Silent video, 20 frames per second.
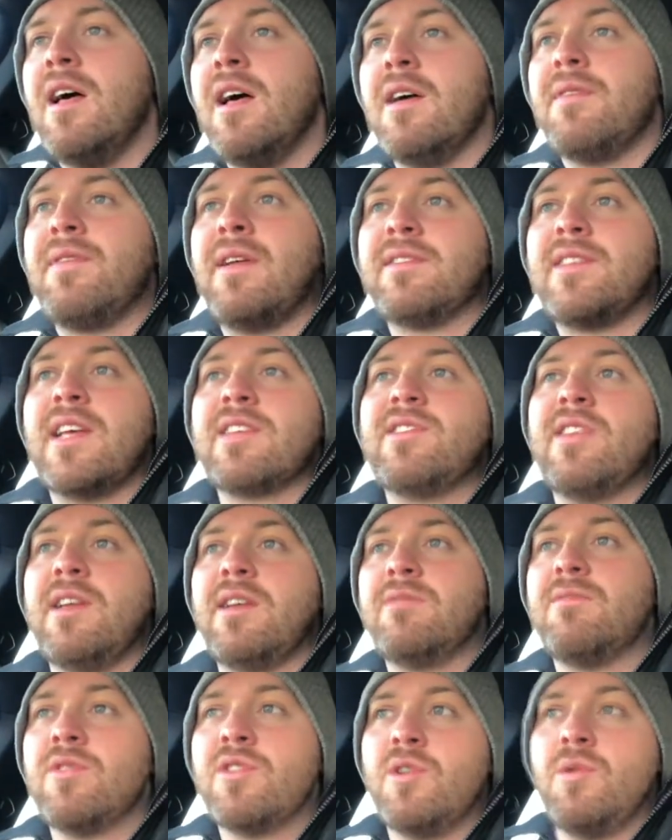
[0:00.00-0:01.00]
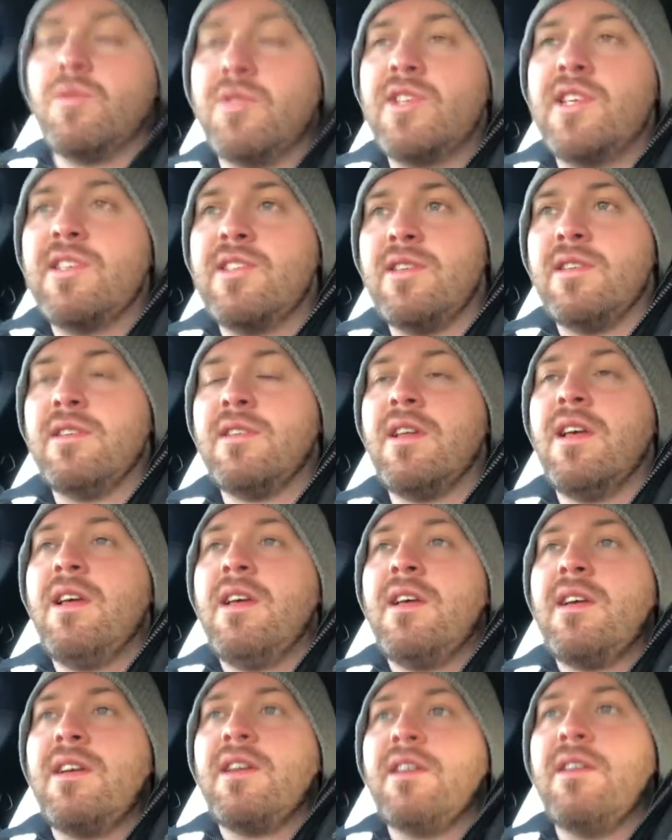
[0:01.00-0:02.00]
Fantastic resources and
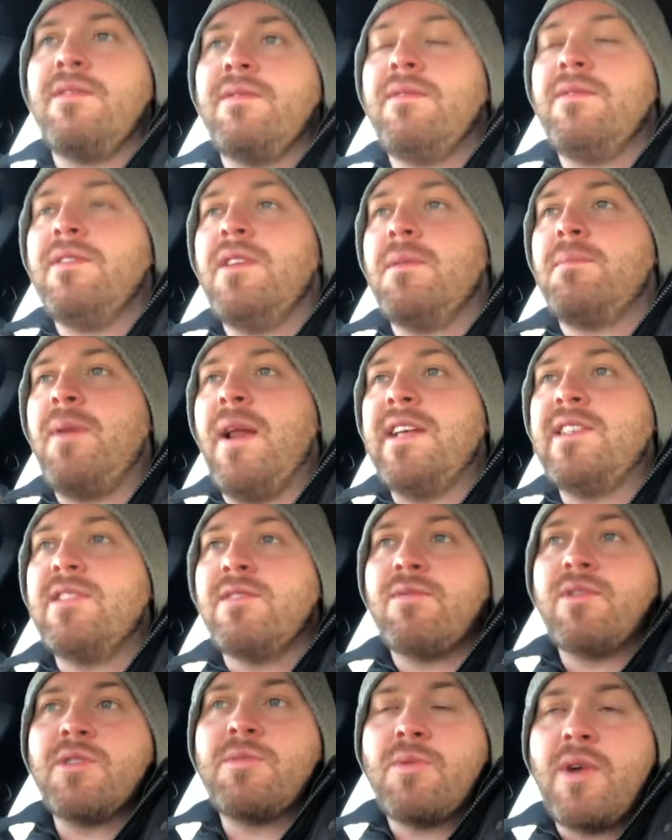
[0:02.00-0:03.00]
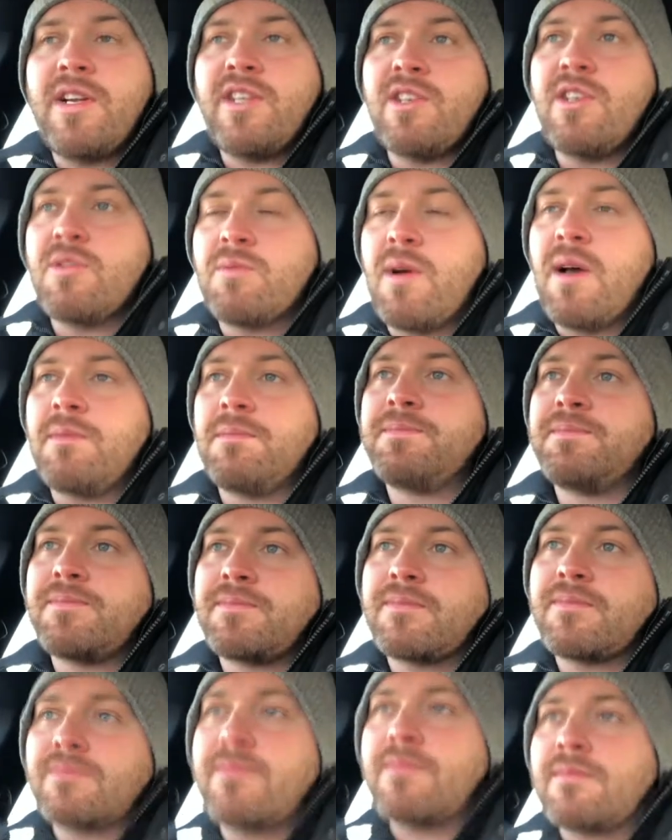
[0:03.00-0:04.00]
kind of places for inspiration as well.
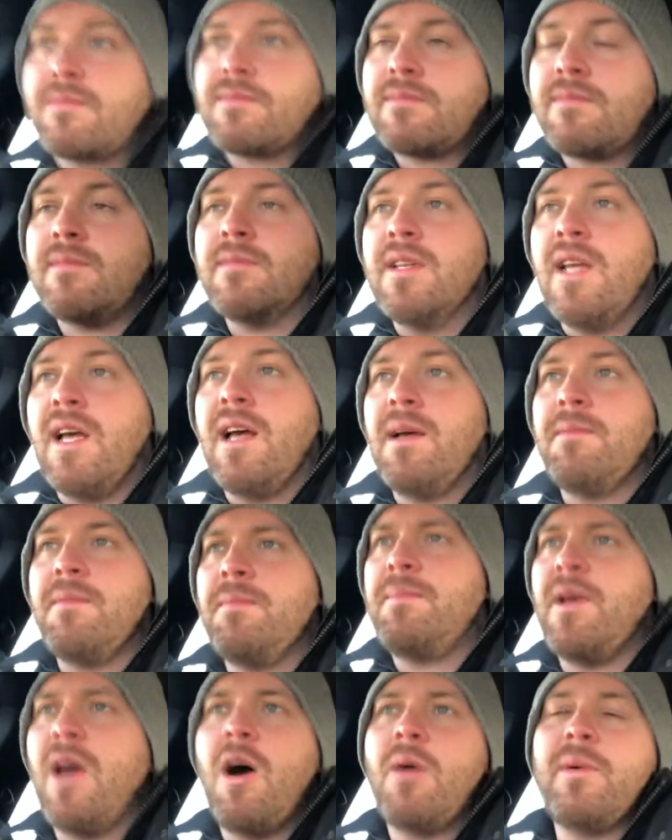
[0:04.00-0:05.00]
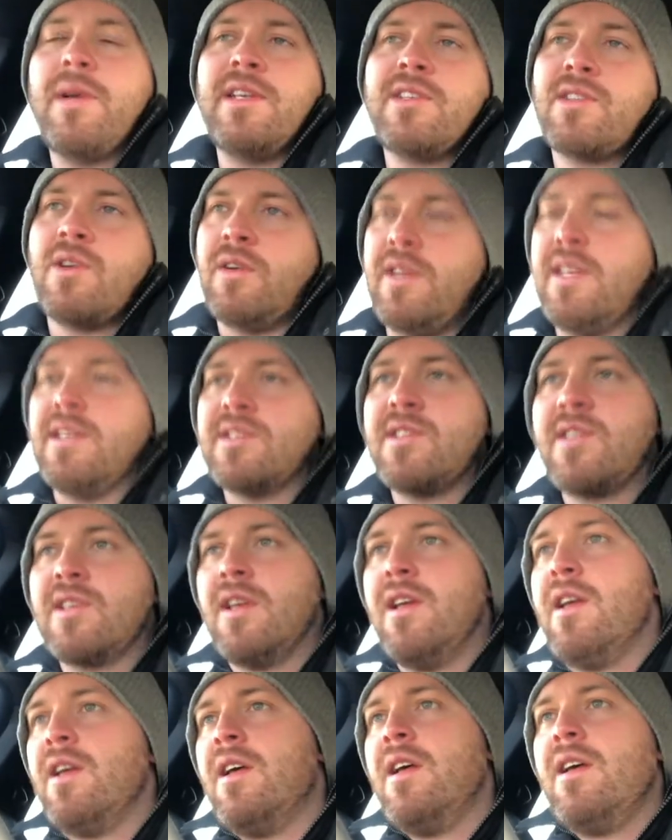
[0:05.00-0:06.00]
And PR Week's got its
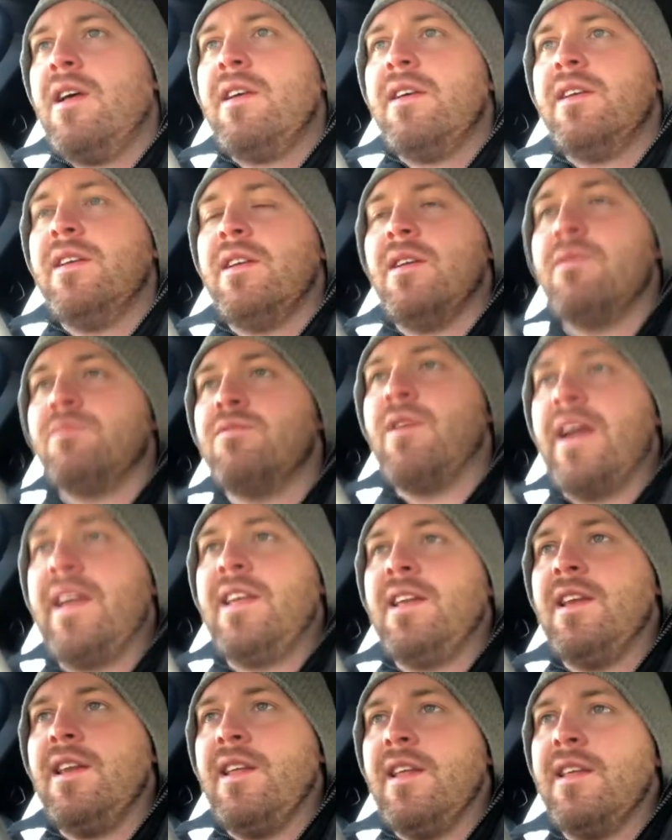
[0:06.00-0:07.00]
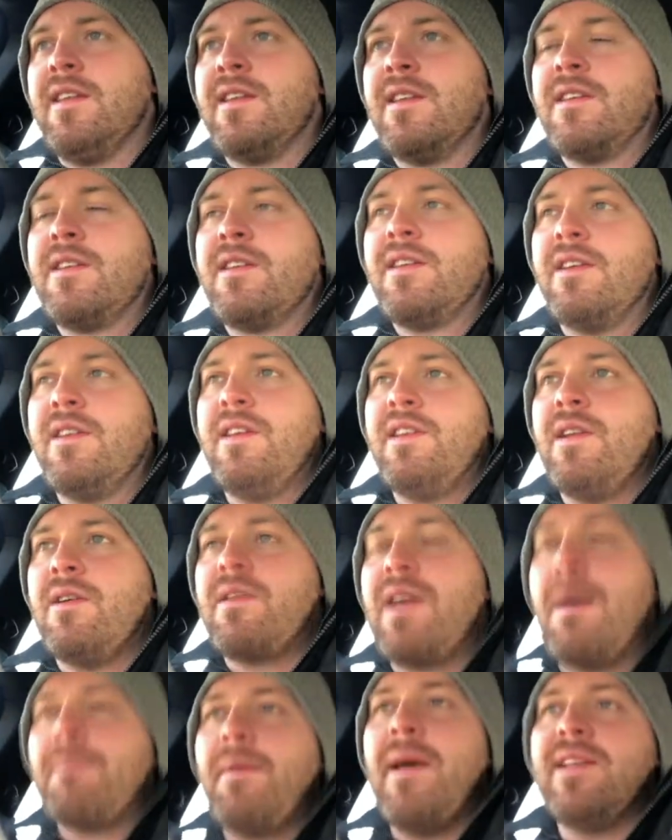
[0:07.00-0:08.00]
regular
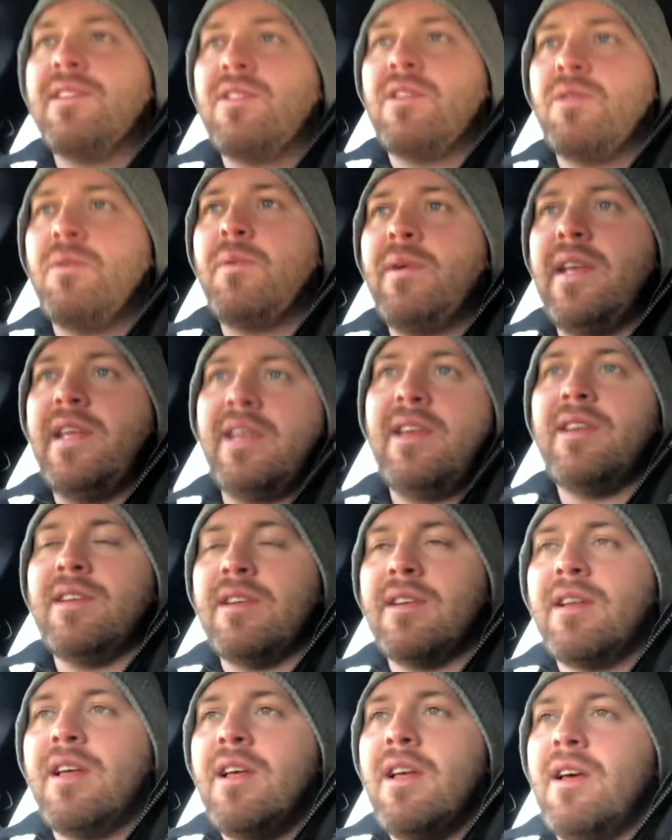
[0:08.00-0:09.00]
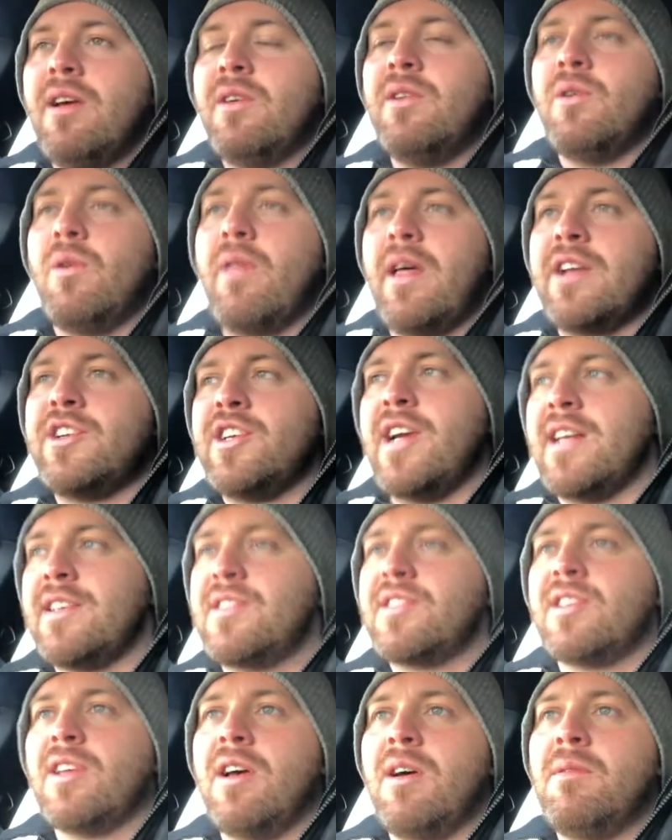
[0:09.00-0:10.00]
campaigns of the week and all that jazz.
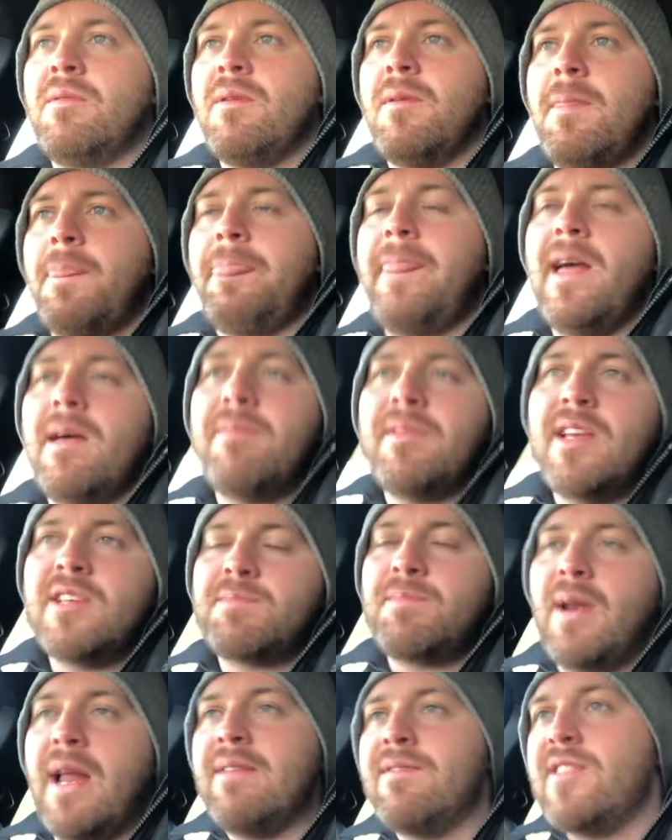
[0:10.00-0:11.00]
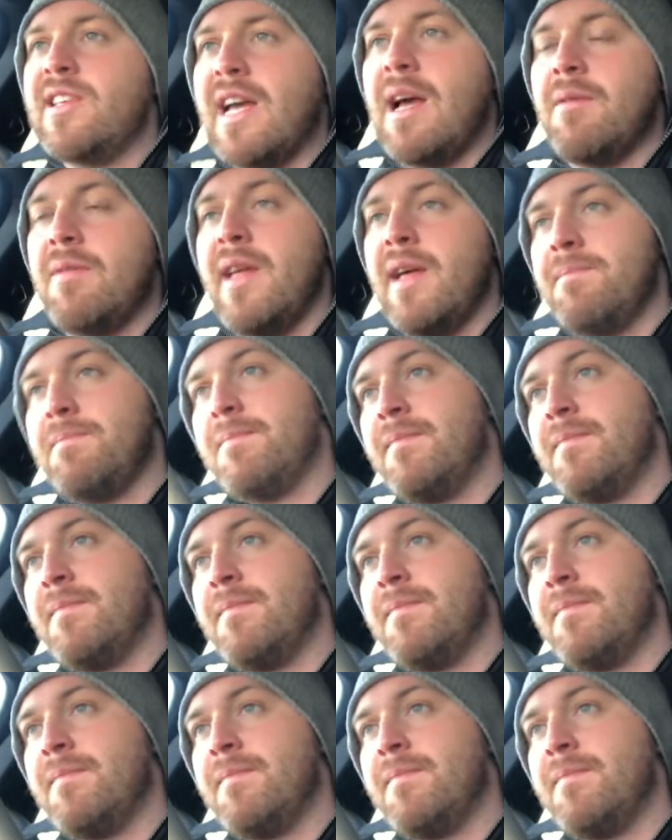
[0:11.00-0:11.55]
So yeah, there's plenty out there.